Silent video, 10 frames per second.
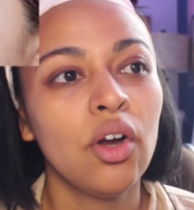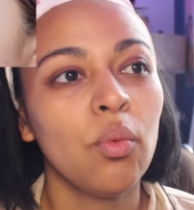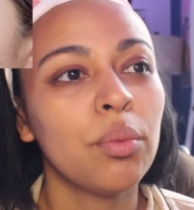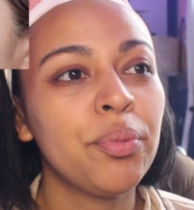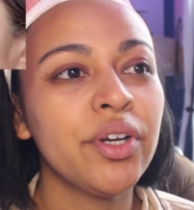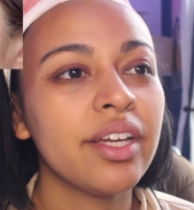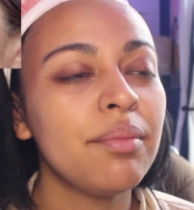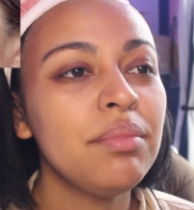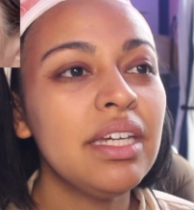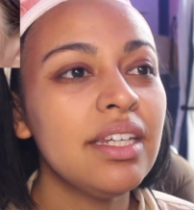we're putting
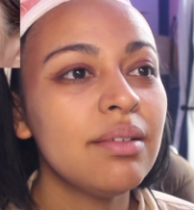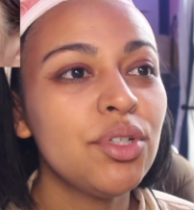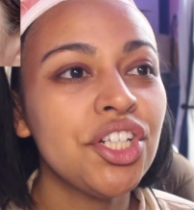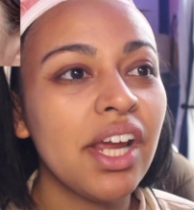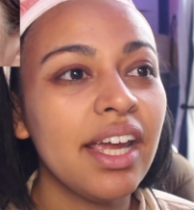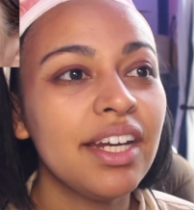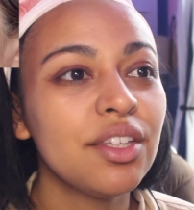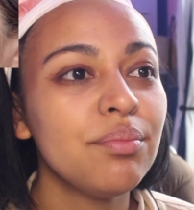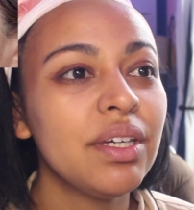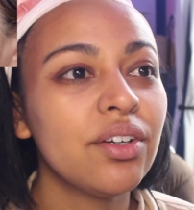a medium shade in
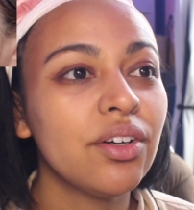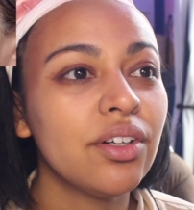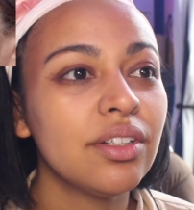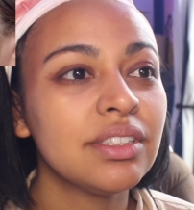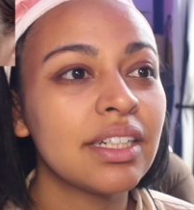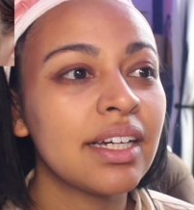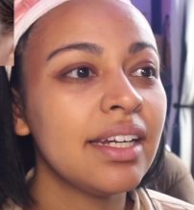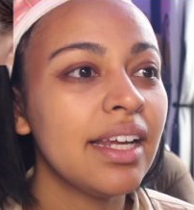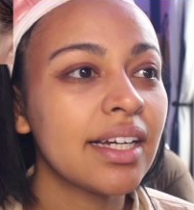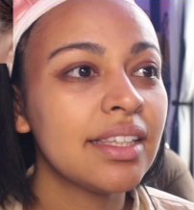the middle to
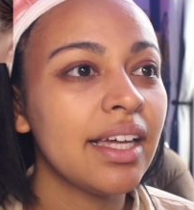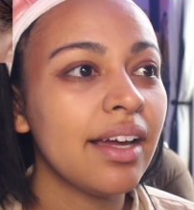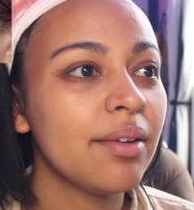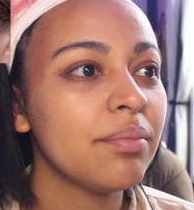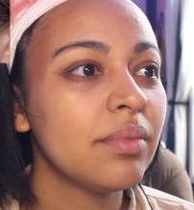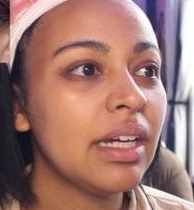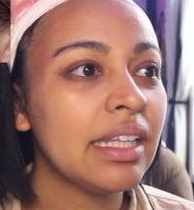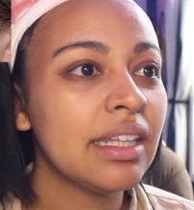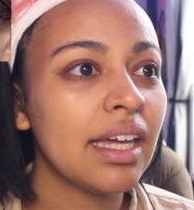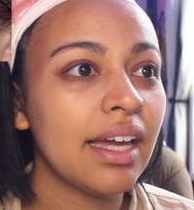connect them
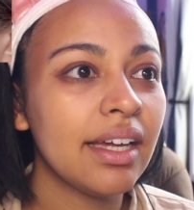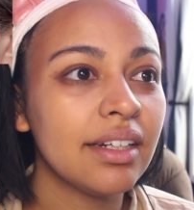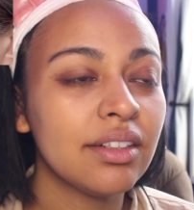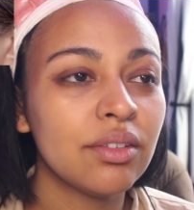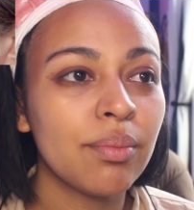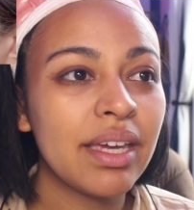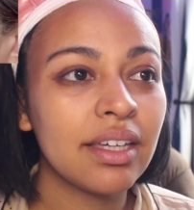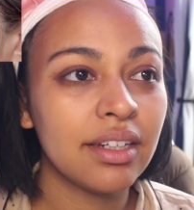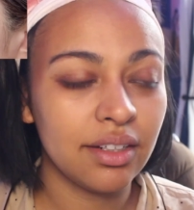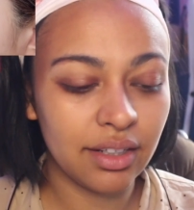and then
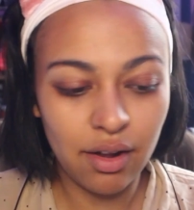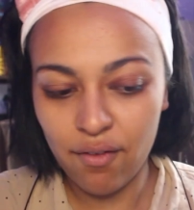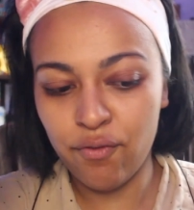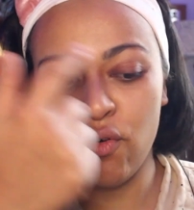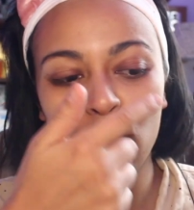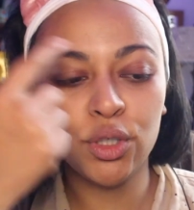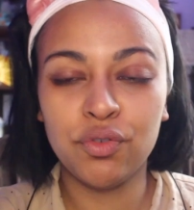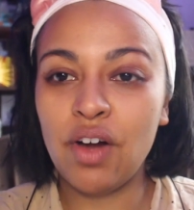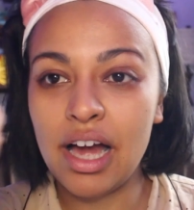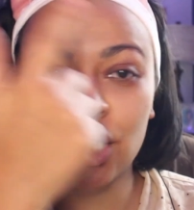making it like a foosh,
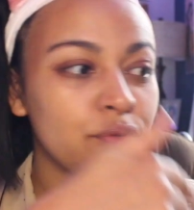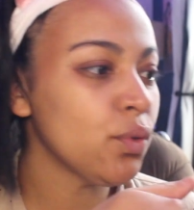fosh,